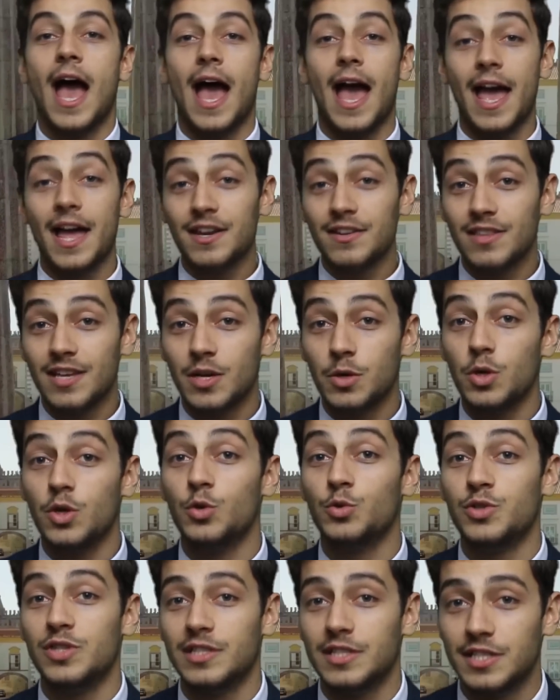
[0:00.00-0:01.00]
And the
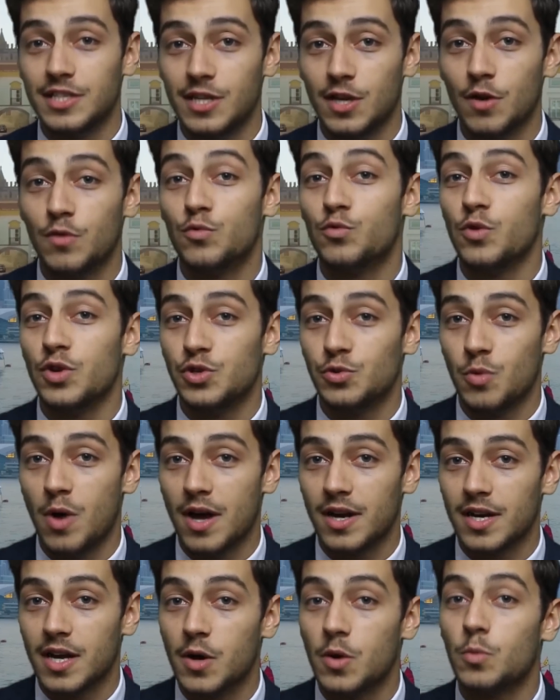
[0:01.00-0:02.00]
utility of which
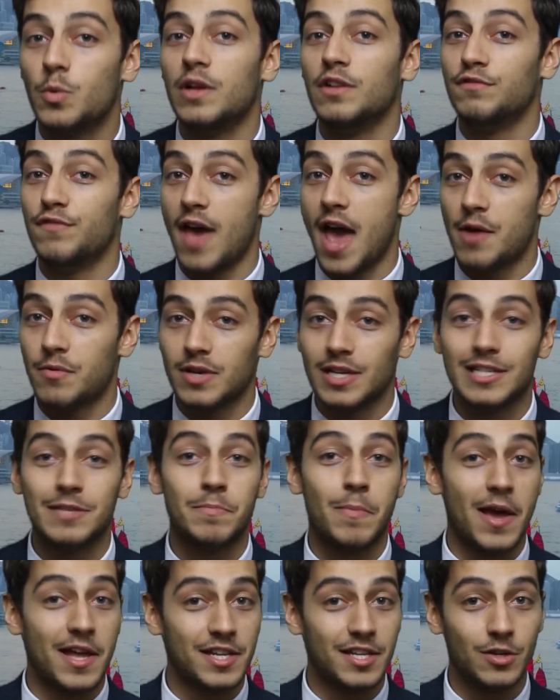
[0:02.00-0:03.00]
one will vary
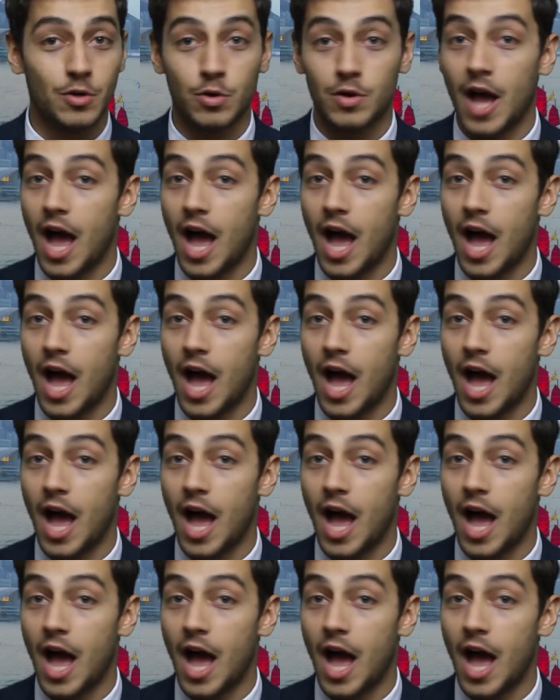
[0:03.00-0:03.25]
depending on